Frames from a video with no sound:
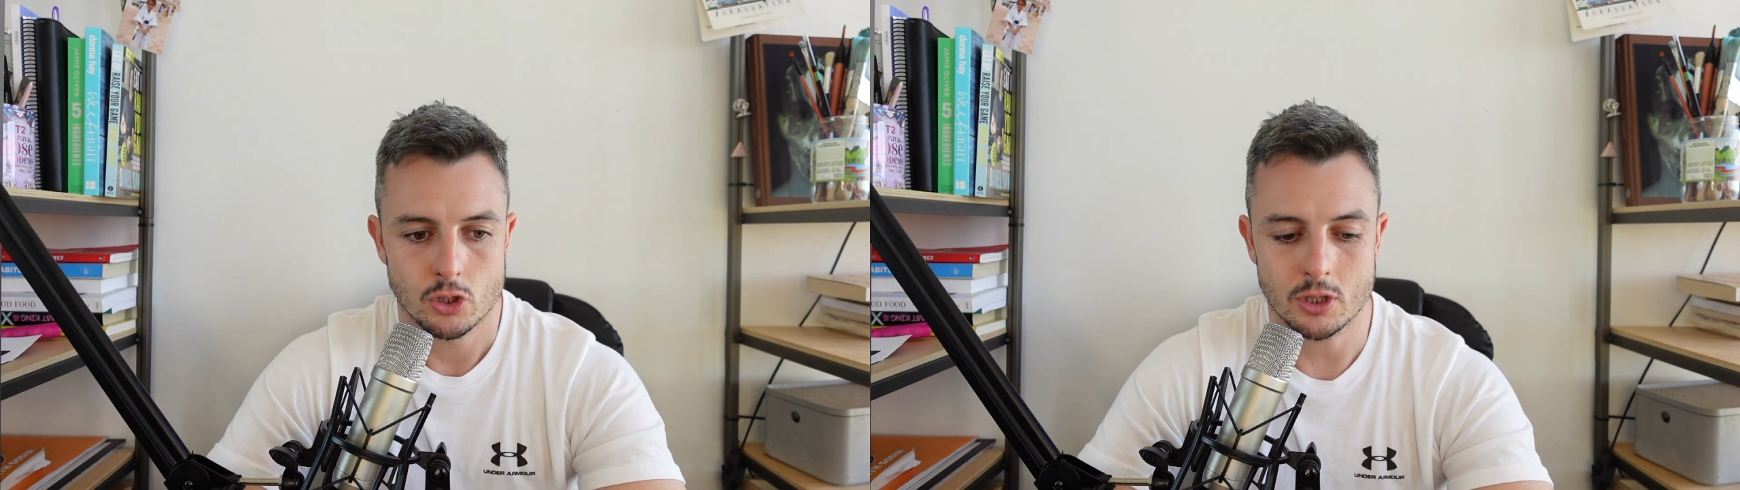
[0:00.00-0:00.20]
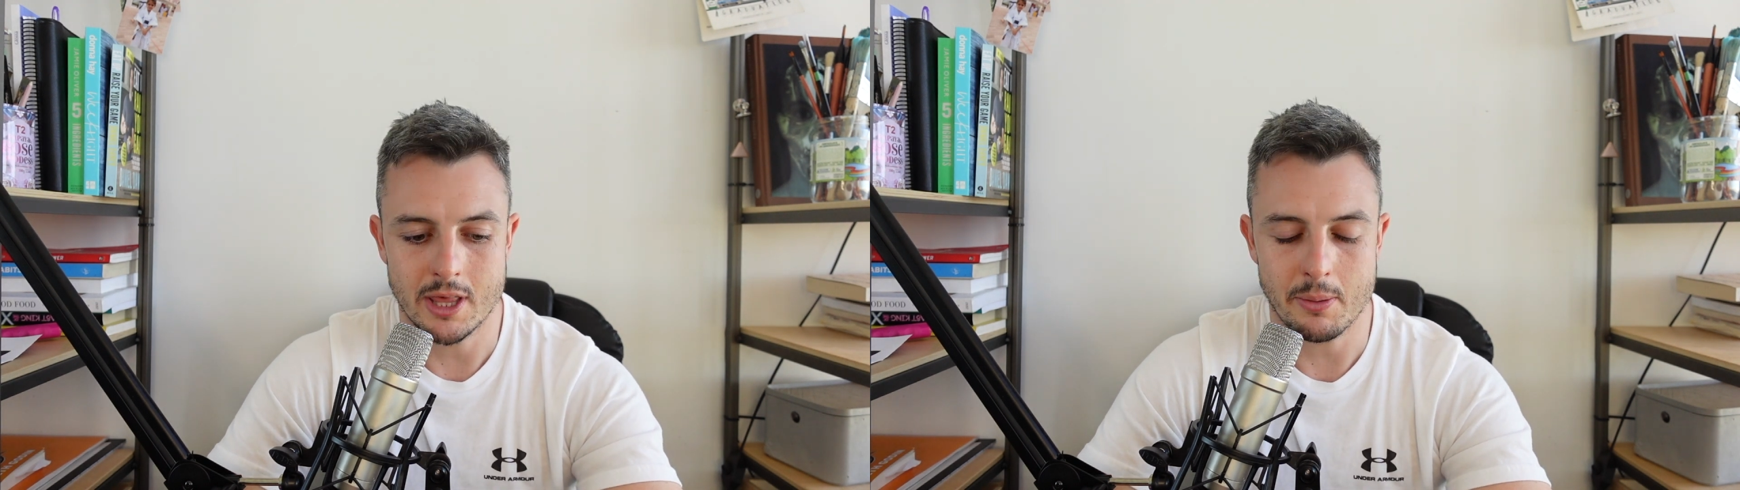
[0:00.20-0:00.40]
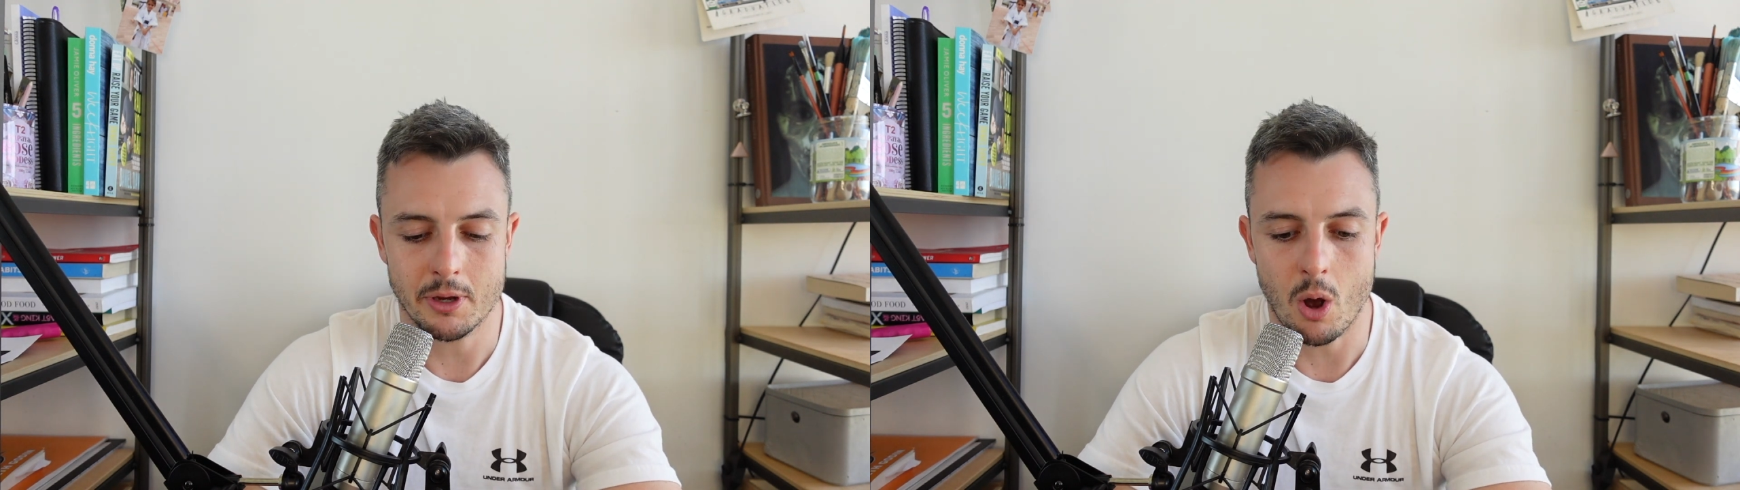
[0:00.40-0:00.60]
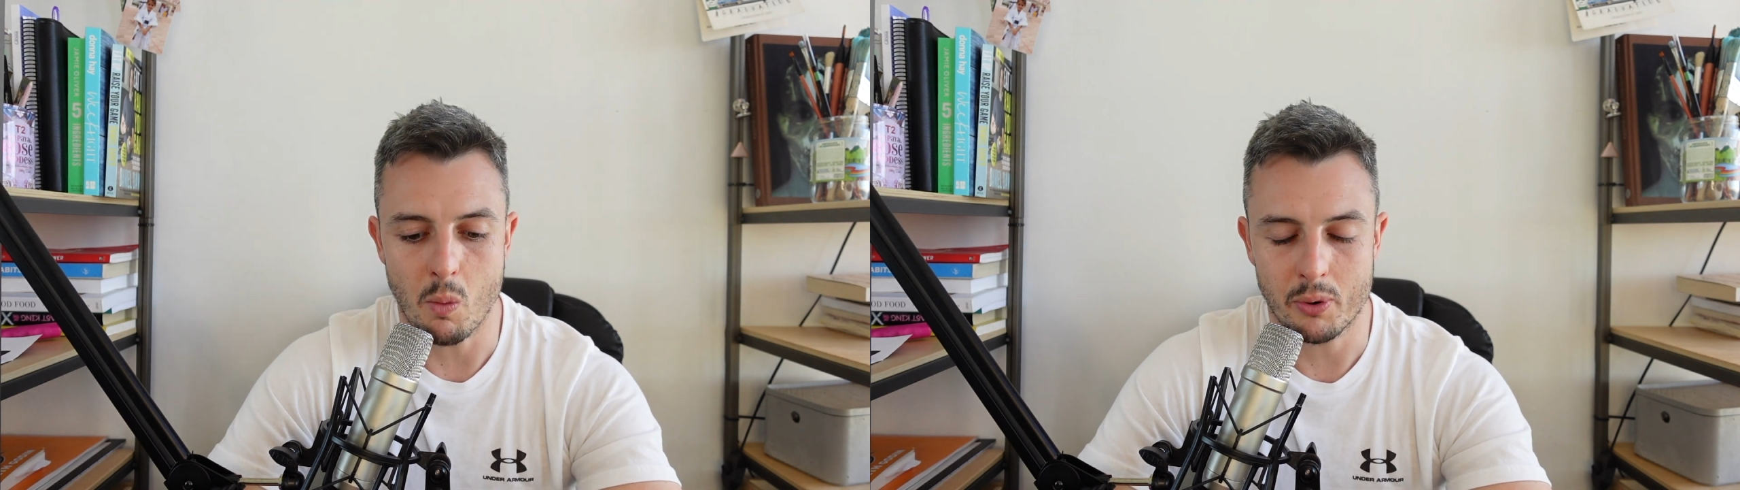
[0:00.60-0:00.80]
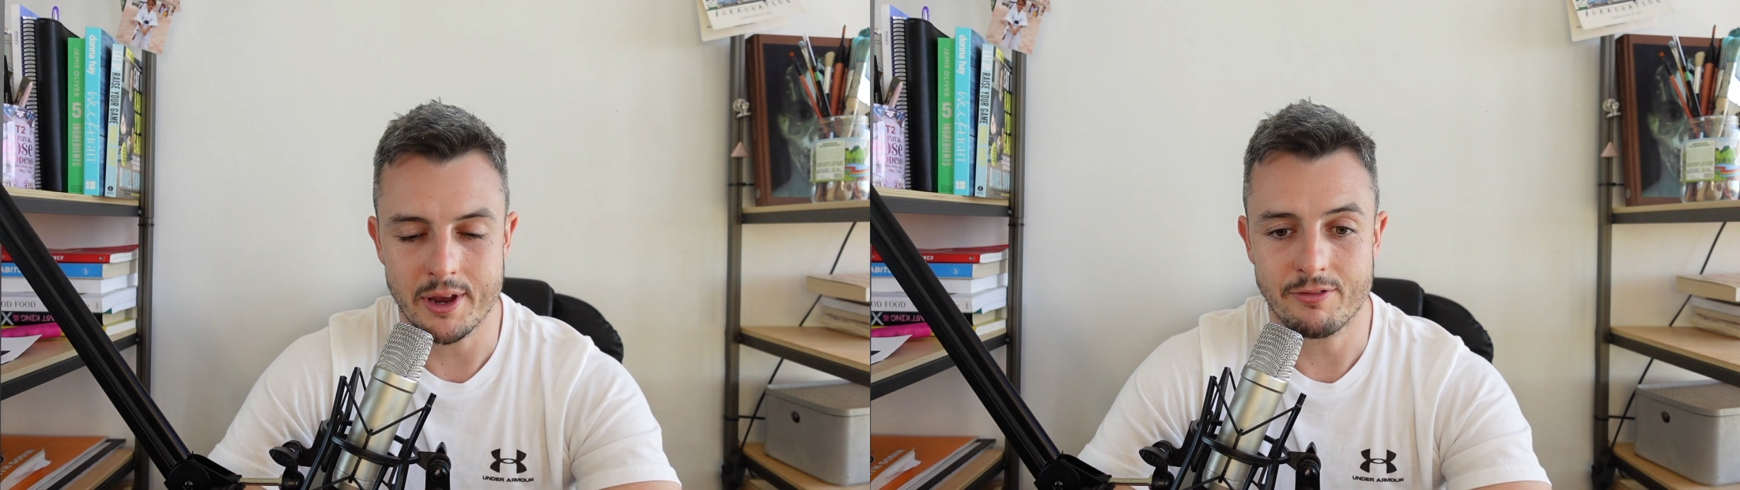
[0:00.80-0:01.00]
So there we go,
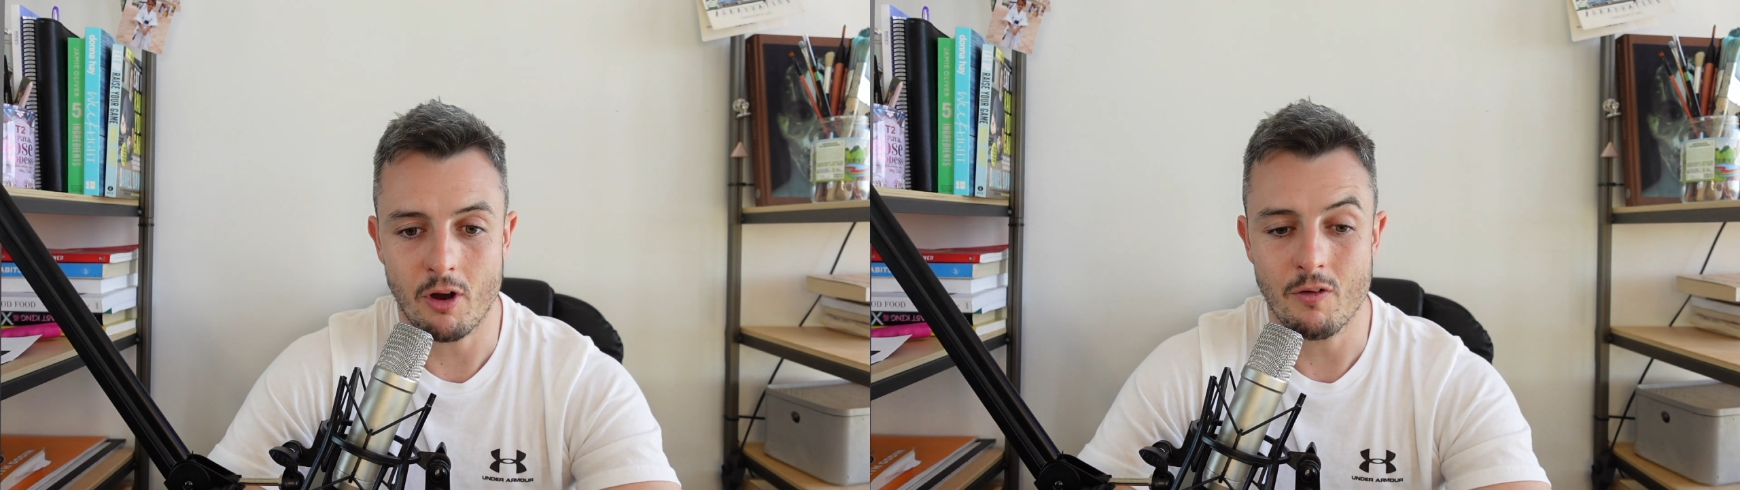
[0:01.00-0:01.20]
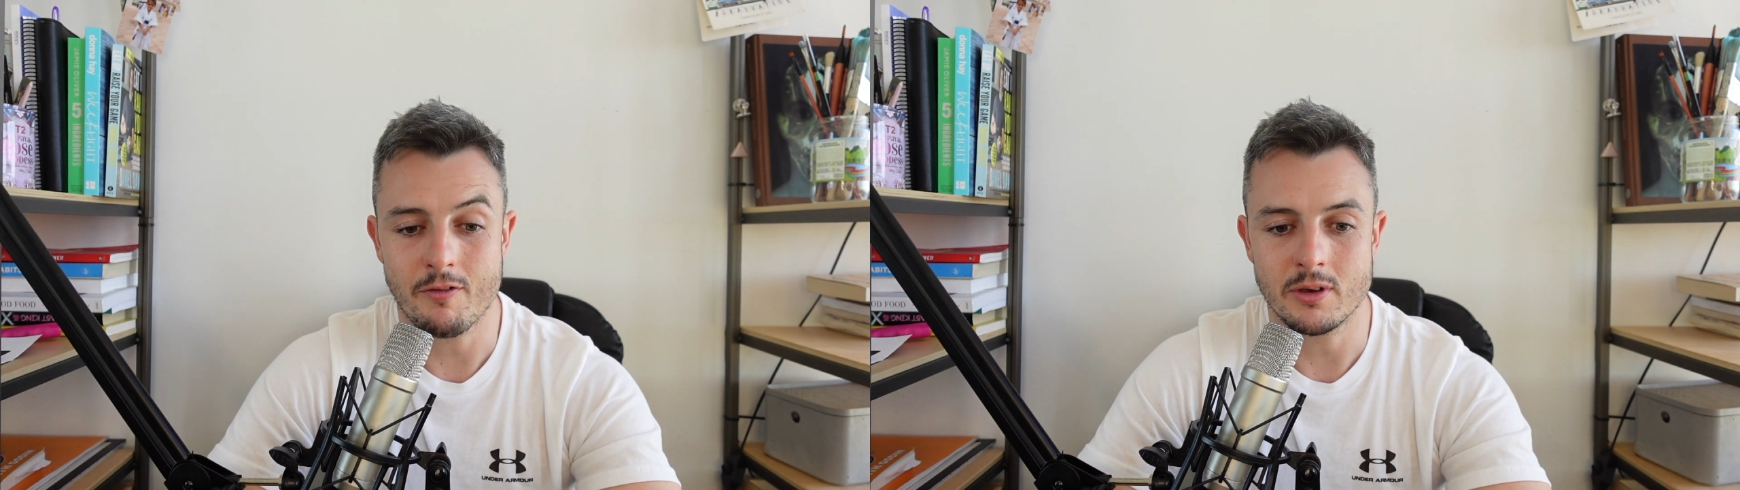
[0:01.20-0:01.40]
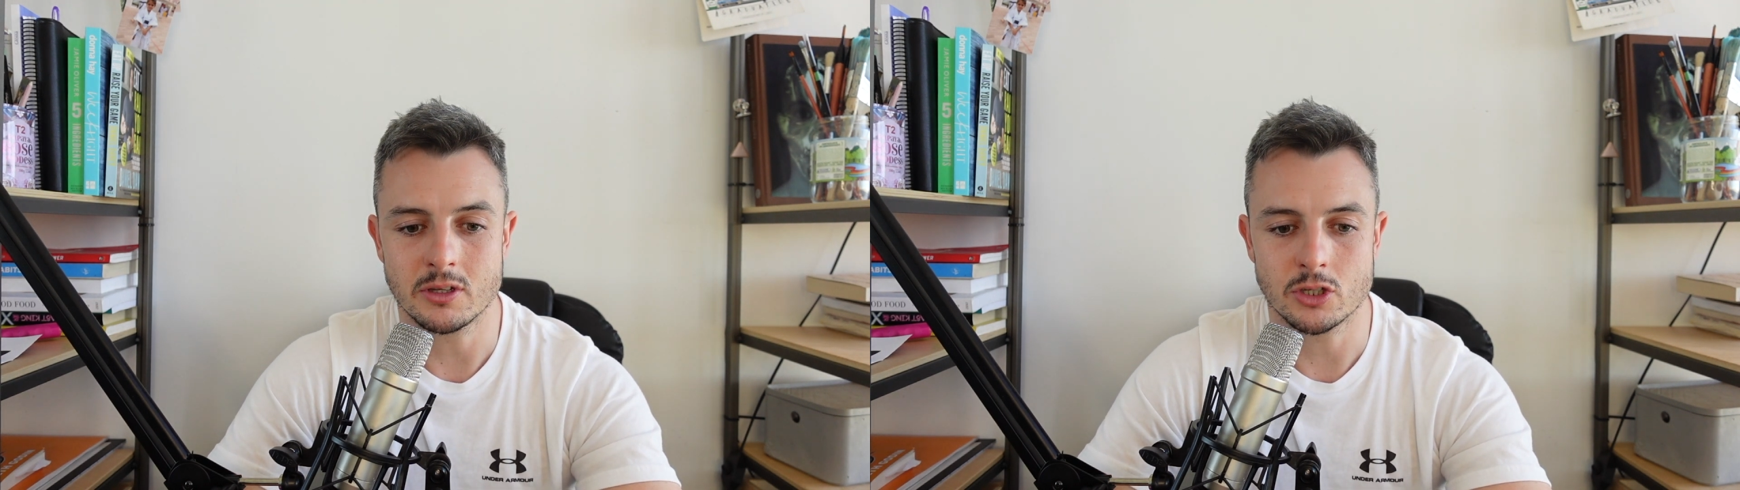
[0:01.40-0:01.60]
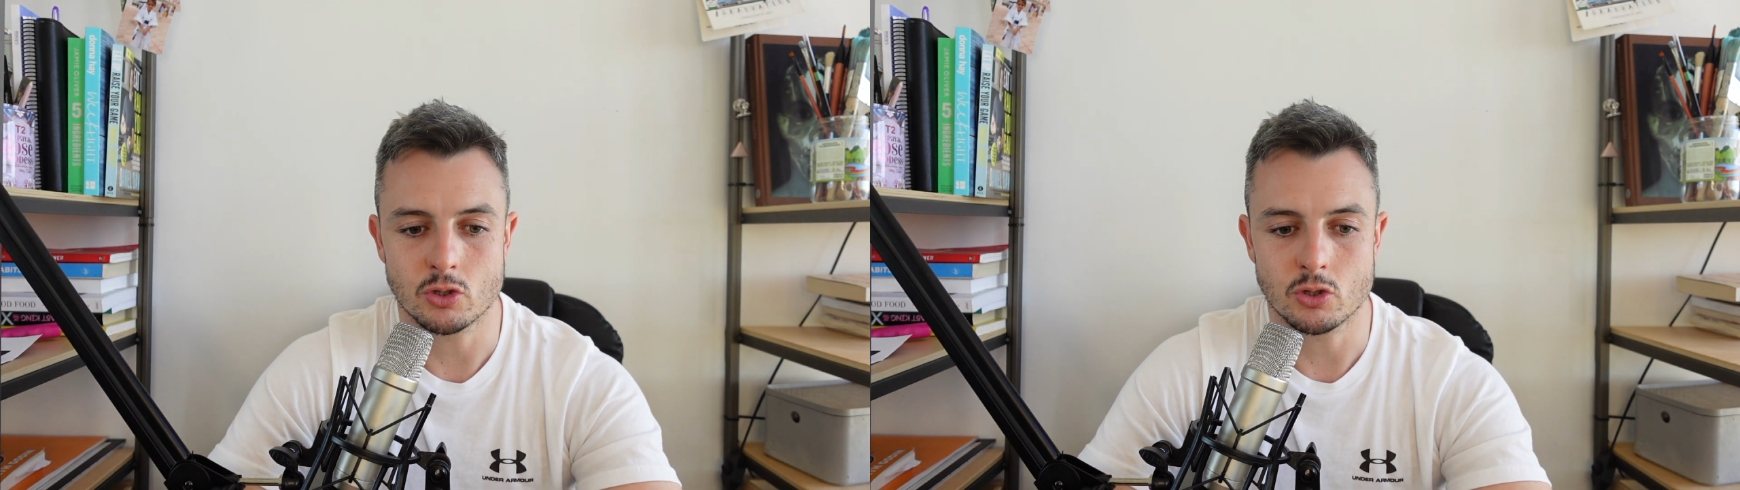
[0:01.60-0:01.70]
brief overview into